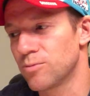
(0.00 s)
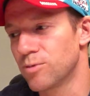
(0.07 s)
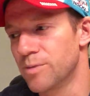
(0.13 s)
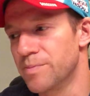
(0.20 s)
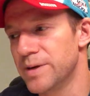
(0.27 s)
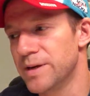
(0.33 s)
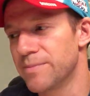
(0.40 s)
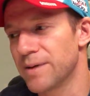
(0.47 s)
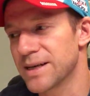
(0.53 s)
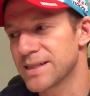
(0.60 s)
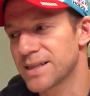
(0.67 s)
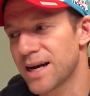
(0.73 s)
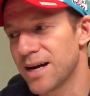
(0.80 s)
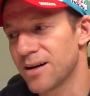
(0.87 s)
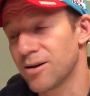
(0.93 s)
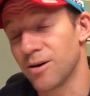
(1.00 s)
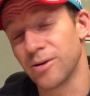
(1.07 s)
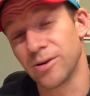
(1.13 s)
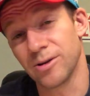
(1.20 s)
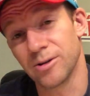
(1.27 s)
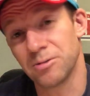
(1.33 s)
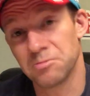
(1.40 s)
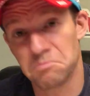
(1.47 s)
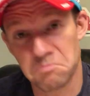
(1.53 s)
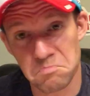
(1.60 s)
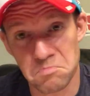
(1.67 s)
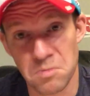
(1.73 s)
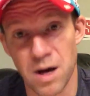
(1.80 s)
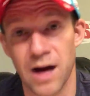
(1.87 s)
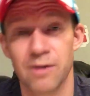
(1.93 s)
would be my style, although
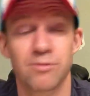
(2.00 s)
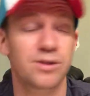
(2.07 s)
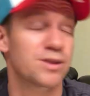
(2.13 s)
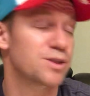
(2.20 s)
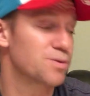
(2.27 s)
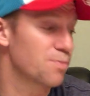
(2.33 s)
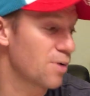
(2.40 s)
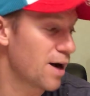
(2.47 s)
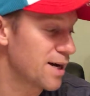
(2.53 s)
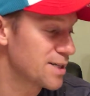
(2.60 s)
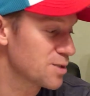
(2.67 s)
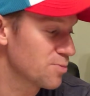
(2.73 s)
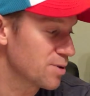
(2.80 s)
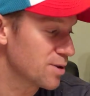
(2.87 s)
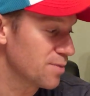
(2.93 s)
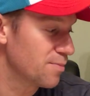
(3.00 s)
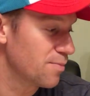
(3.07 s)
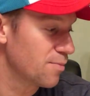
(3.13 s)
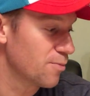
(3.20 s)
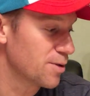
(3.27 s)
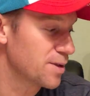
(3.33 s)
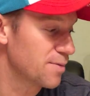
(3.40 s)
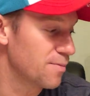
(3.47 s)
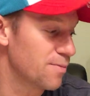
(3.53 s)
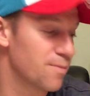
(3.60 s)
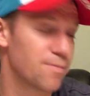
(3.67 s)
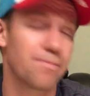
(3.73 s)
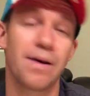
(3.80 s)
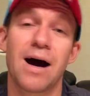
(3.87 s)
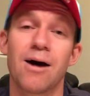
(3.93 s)
I was surprised with the
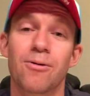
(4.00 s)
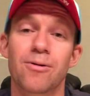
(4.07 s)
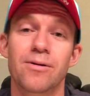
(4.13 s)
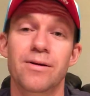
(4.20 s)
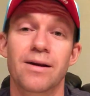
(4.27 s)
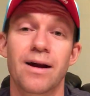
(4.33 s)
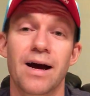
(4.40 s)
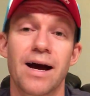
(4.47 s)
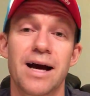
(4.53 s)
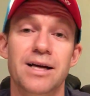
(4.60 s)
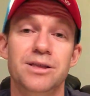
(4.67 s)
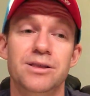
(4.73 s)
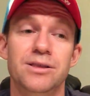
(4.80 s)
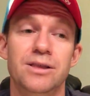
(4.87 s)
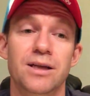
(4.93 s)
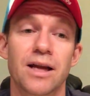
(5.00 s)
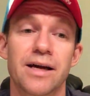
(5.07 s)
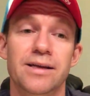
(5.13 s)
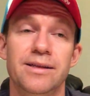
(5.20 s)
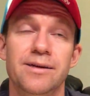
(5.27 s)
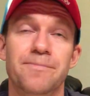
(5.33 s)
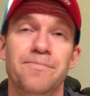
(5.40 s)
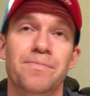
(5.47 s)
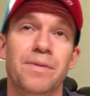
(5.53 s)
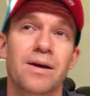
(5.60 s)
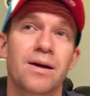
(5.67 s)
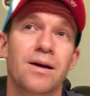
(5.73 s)
Bauer and I actually did like them.